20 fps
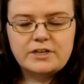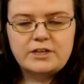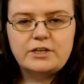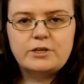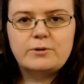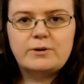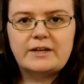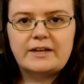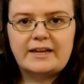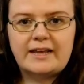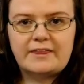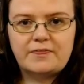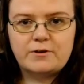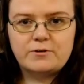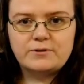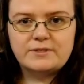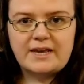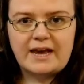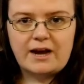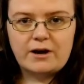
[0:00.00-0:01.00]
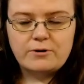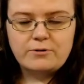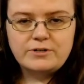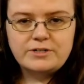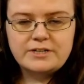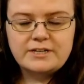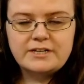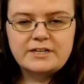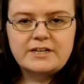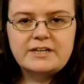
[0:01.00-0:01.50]
you can get those
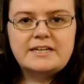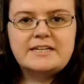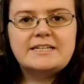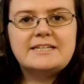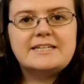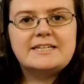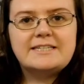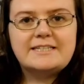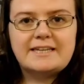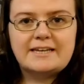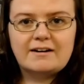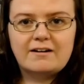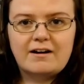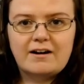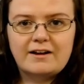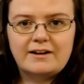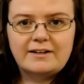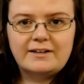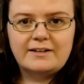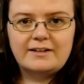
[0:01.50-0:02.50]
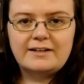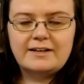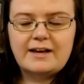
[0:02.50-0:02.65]
out to sit on.